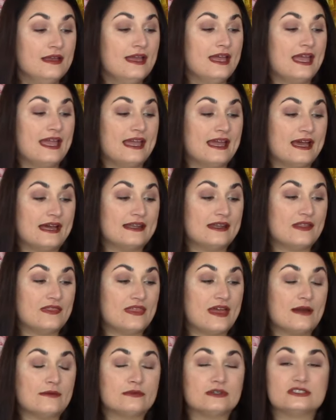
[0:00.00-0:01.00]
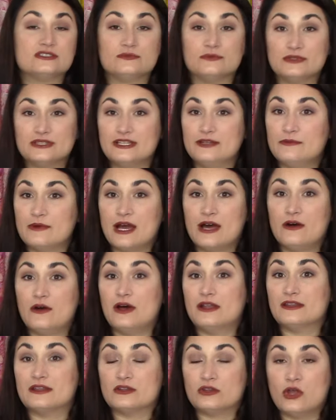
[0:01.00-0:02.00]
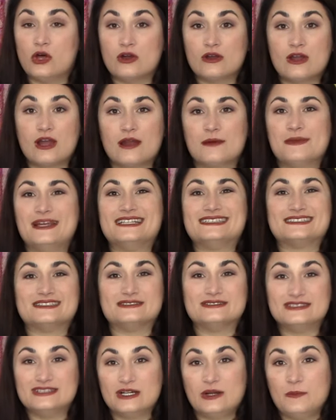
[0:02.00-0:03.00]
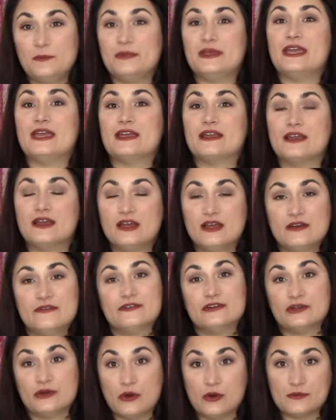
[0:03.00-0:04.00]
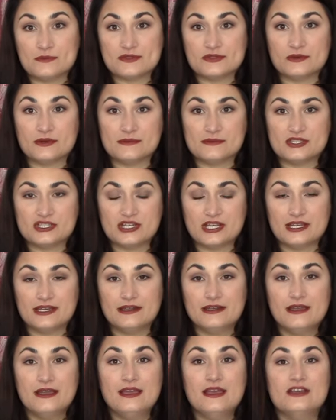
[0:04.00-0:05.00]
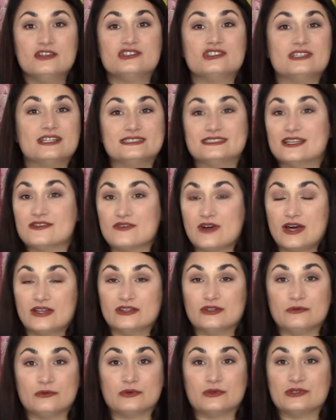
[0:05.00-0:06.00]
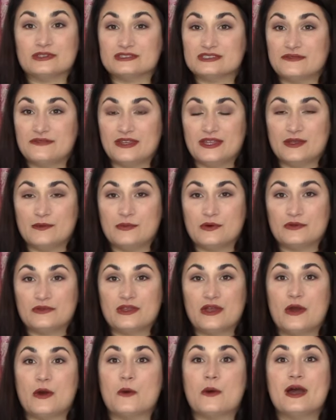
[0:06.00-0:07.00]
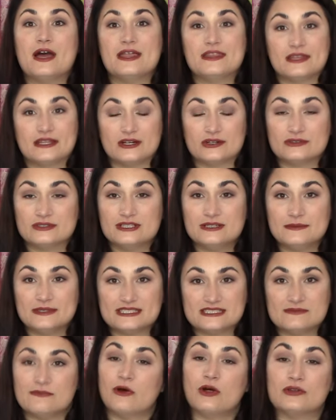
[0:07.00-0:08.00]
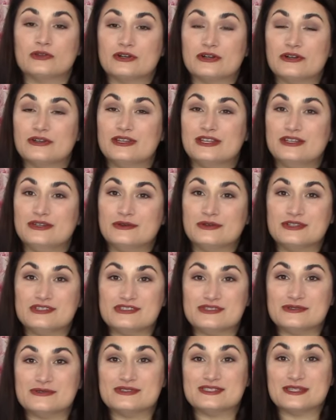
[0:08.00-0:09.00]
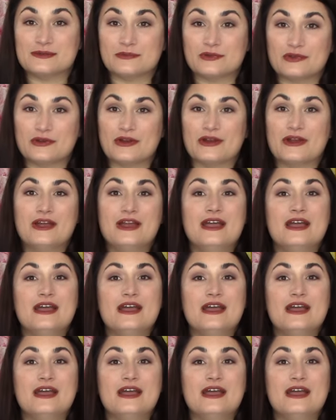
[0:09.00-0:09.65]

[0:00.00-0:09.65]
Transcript: and that works really well on the long arm. It's a little big for your home sewing machine. She does have other rulers available though that are a little bit smaller that you could do similar,